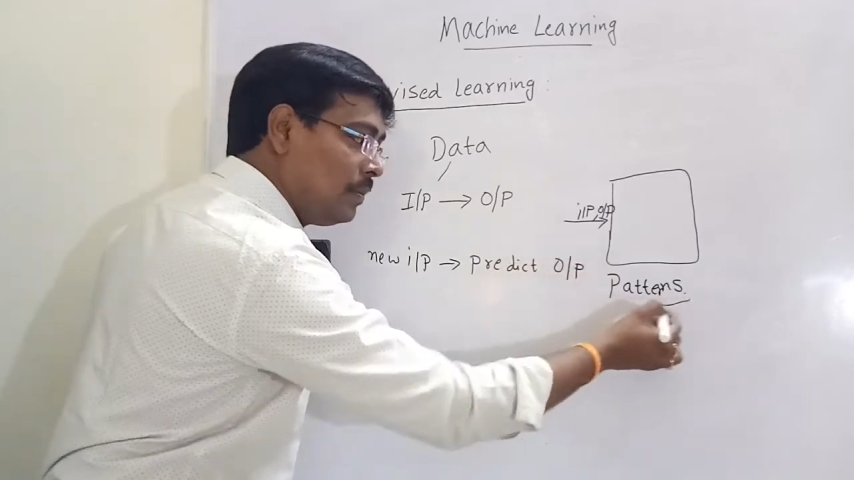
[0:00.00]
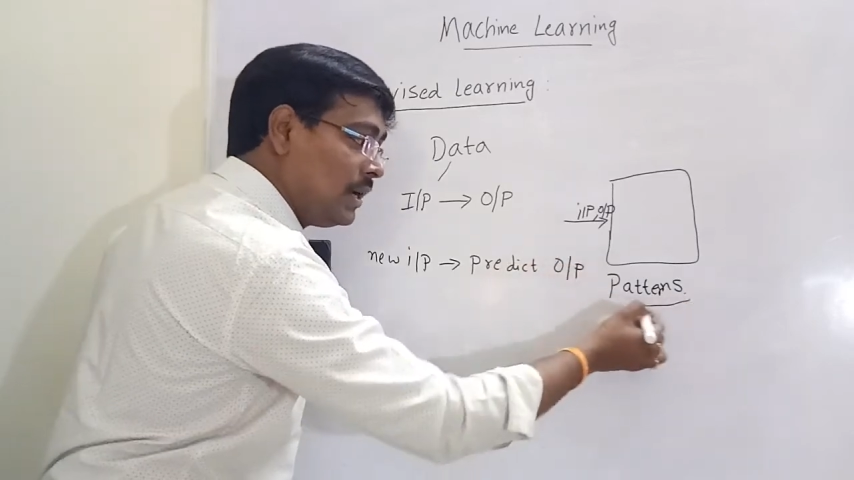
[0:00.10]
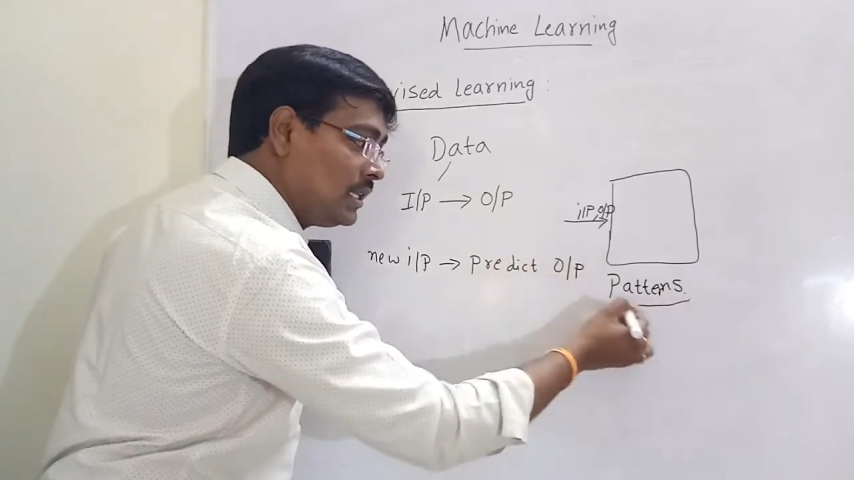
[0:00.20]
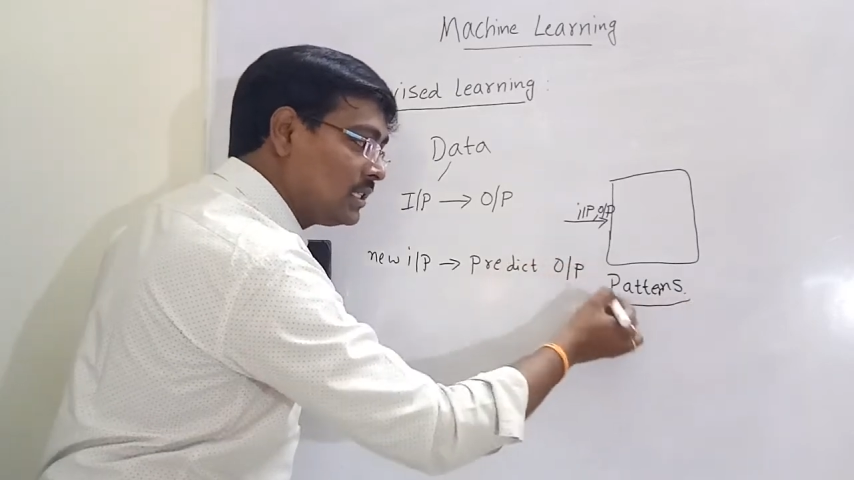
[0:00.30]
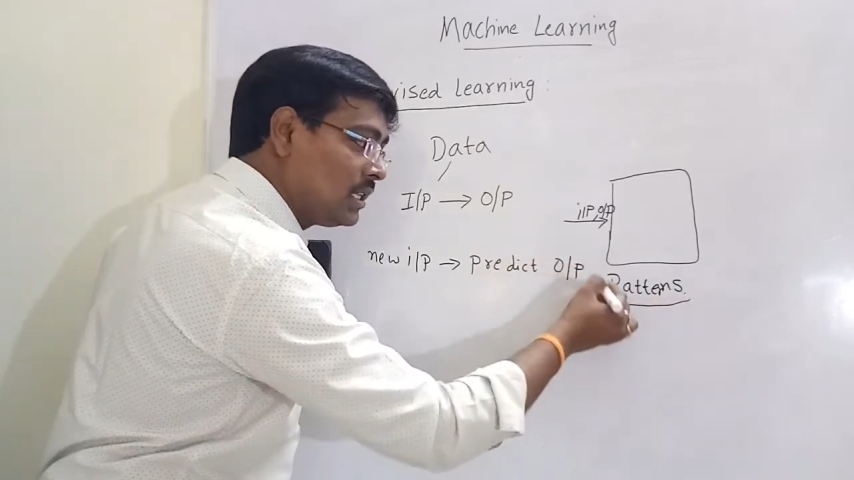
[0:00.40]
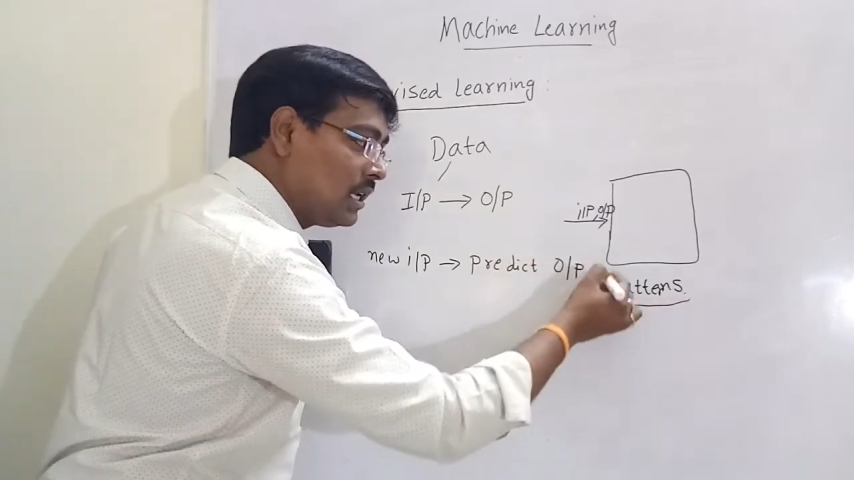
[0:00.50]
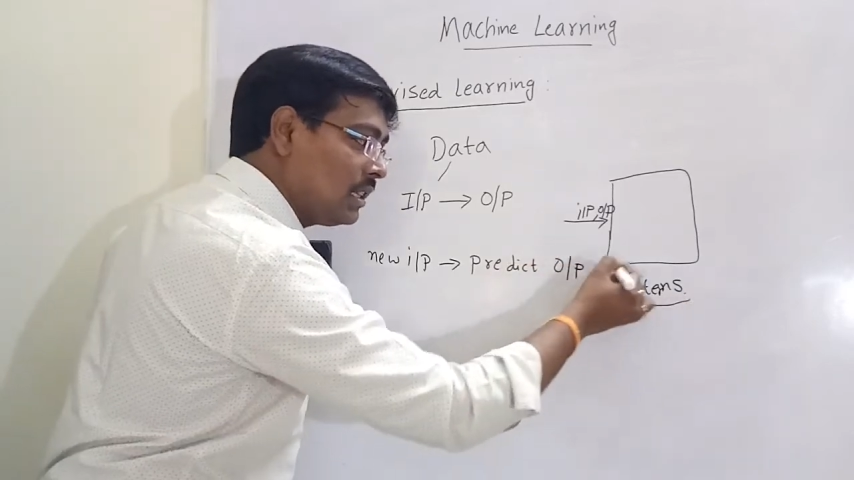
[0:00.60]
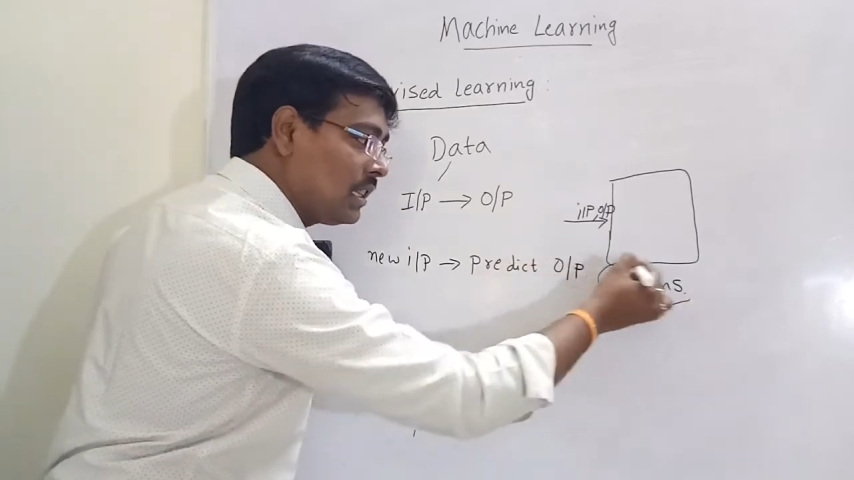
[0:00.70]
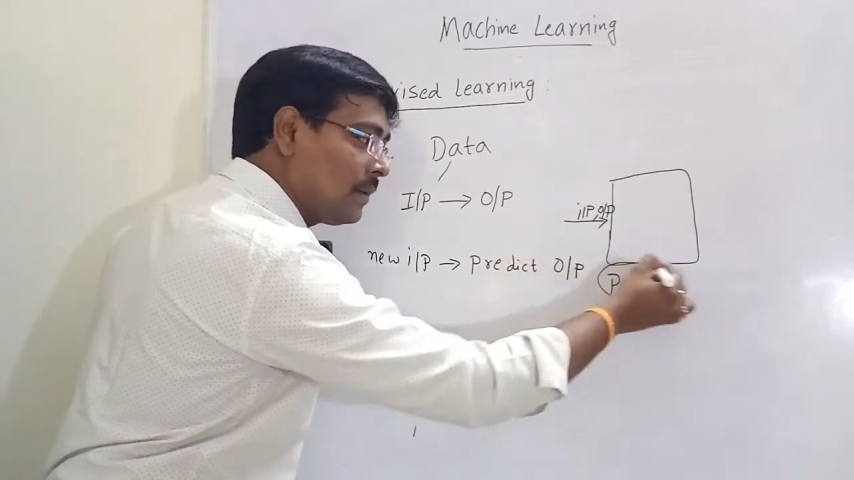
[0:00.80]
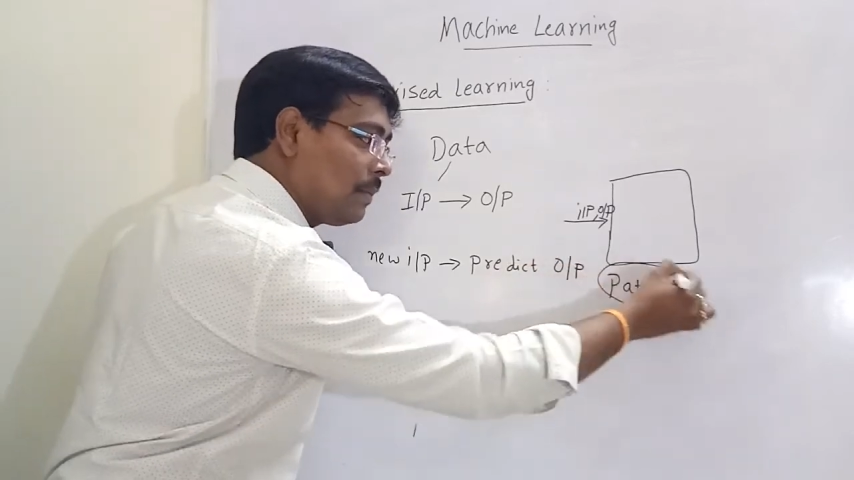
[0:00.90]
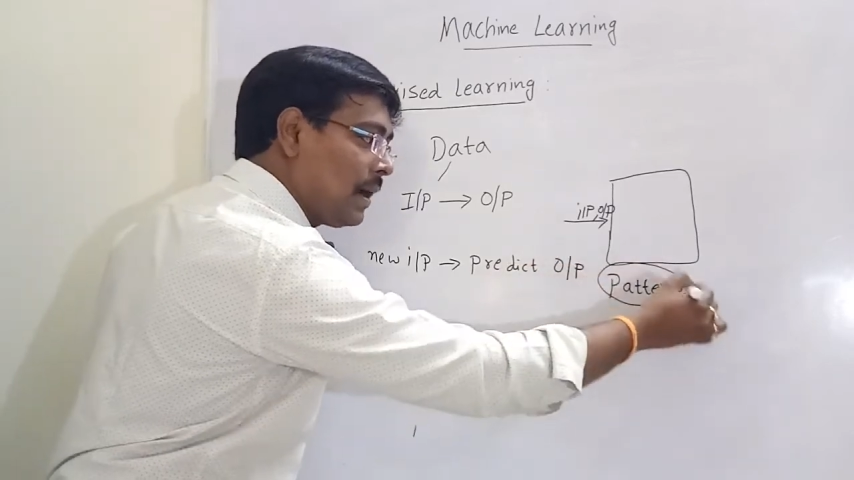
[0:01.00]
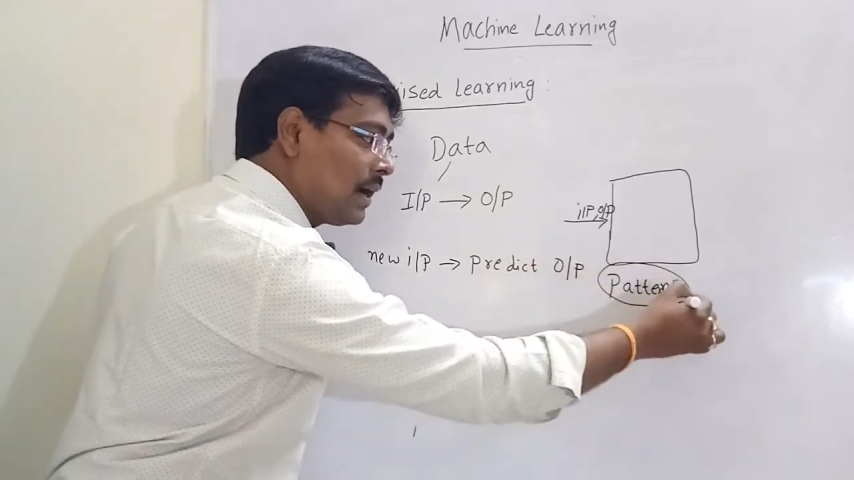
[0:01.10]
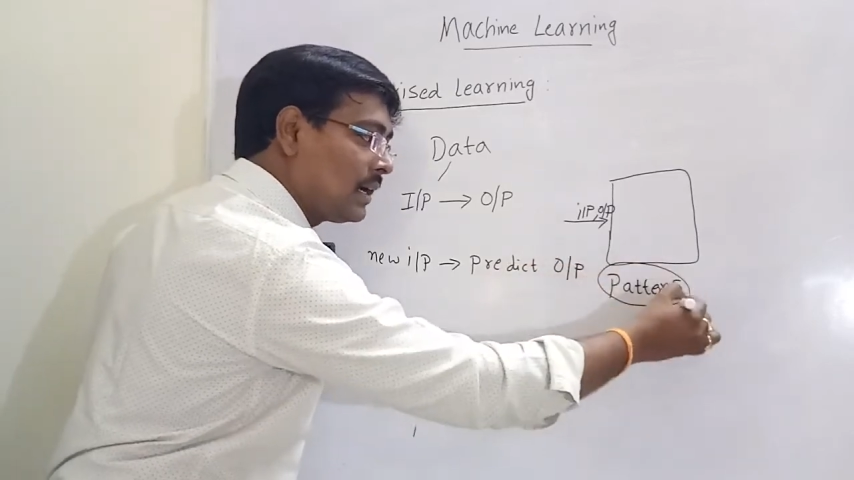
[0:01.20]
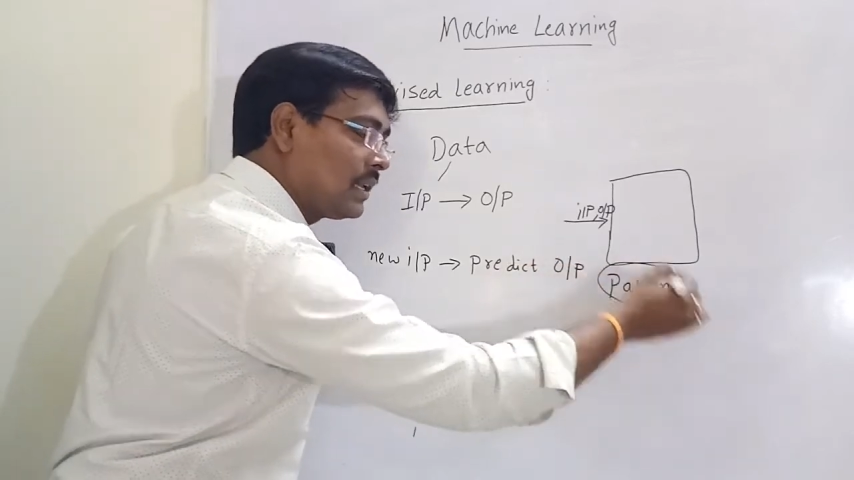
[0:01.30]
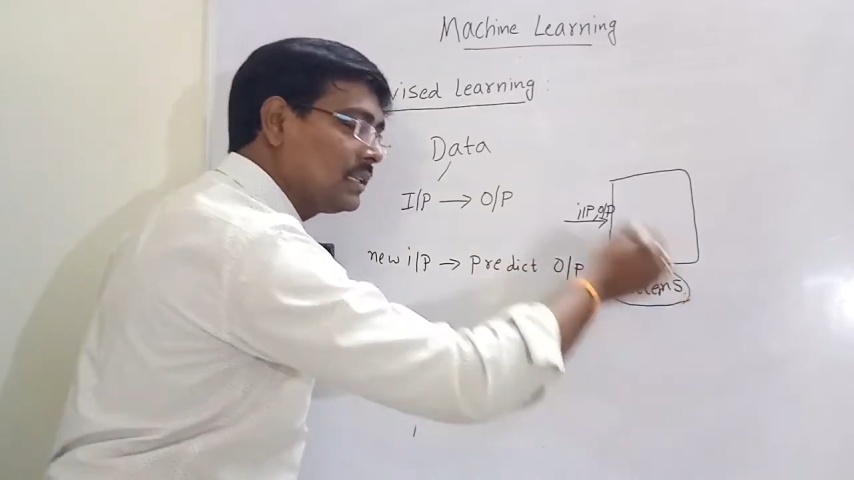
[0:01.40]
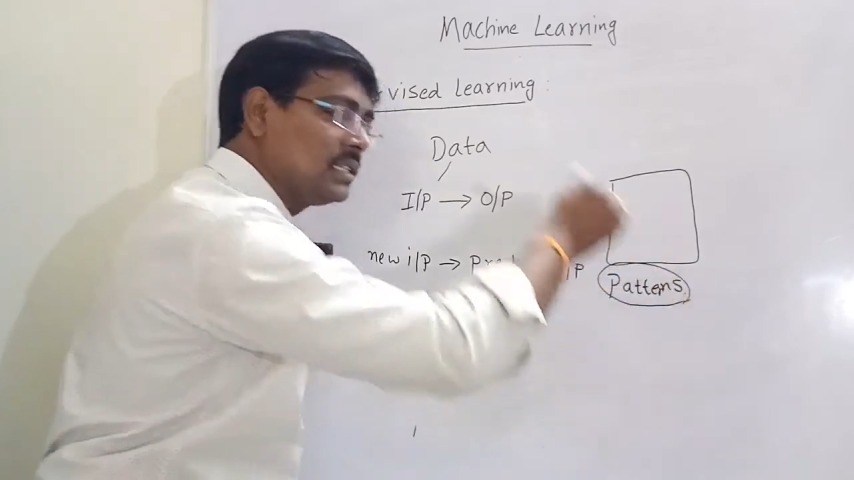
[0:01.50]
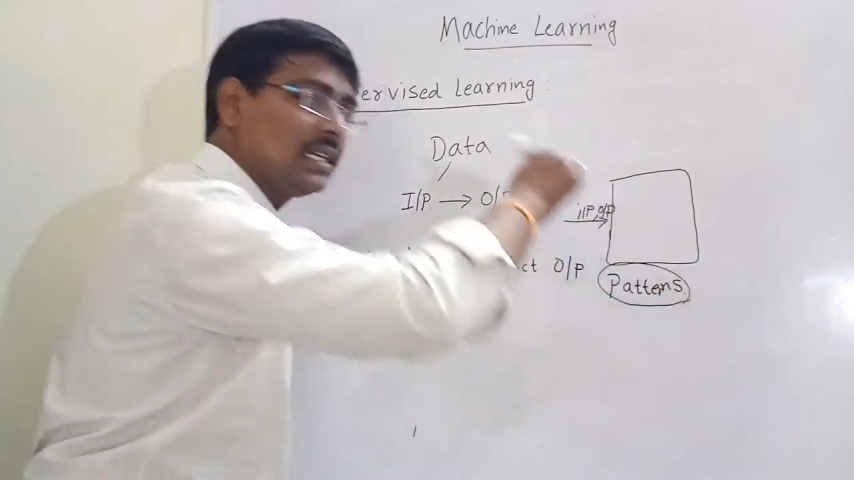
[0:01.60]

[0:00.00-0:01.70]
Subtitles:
based on the patterns